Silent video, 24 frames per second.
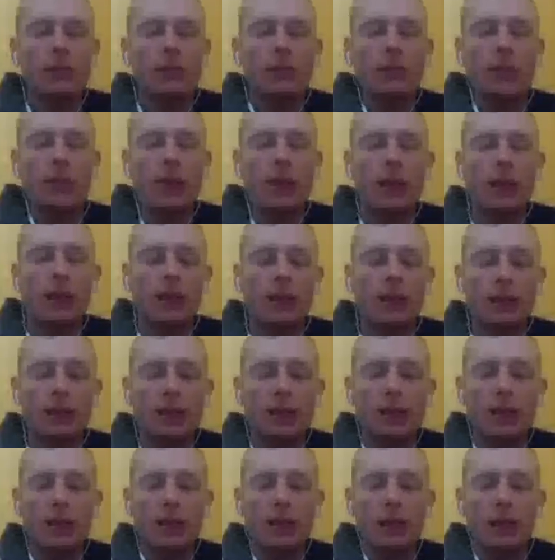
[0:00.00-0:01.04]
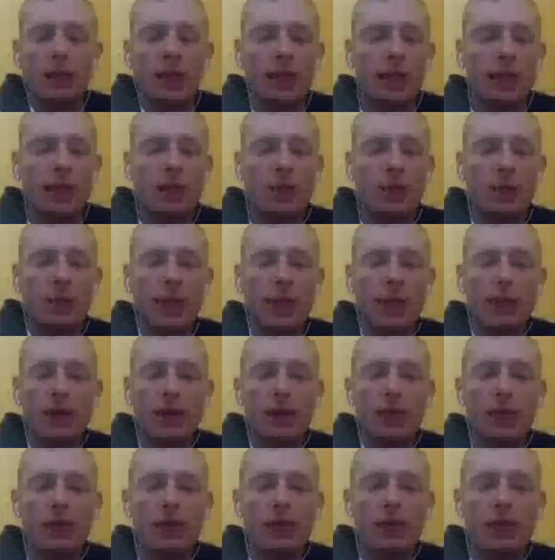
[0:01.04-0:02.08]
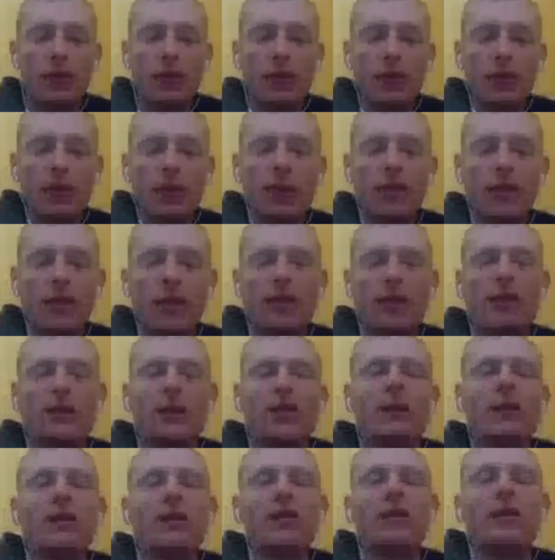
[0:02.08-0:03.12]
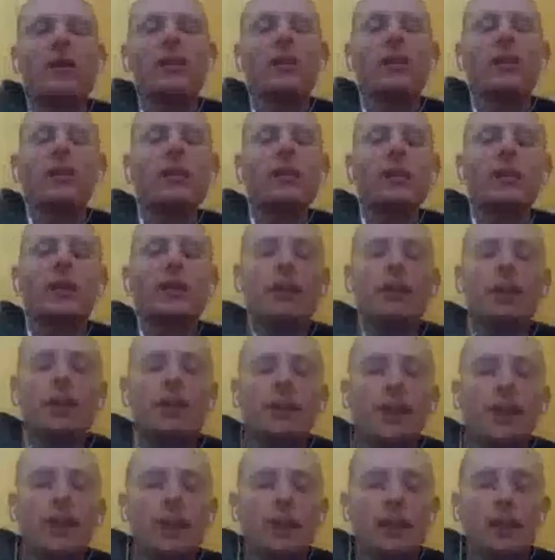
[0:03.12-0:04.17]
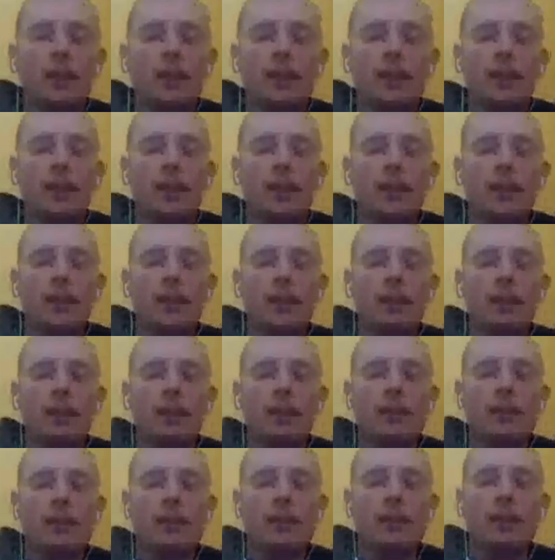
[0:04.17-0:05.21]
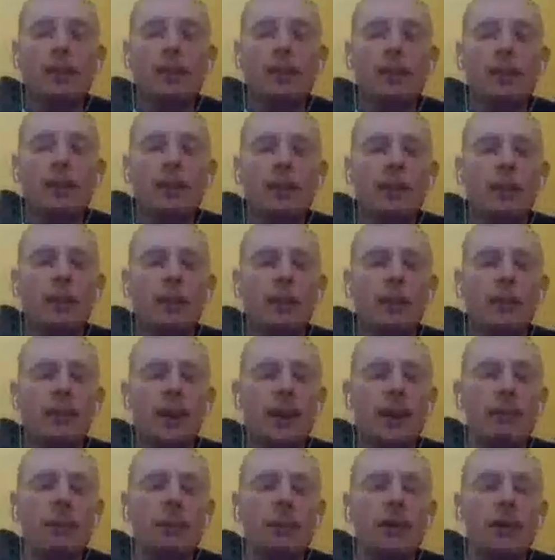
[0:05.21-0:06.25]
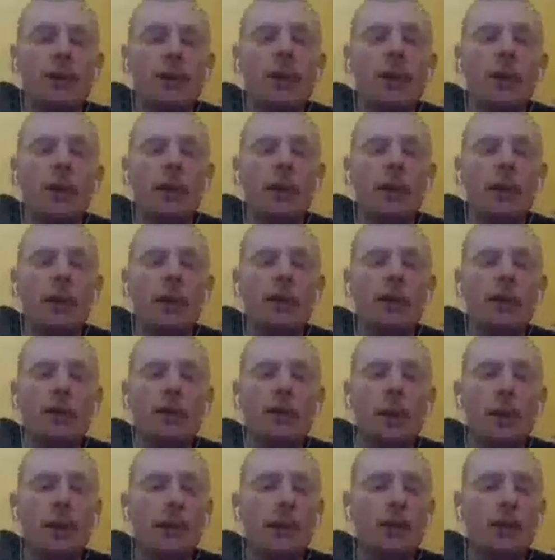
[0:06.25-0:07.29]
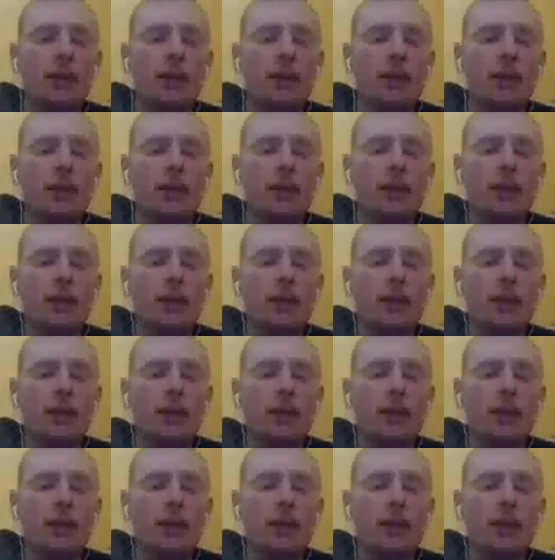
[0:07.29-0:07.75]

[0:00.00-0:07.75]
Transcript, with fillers: But at some point during, uh, it might be down, might be getting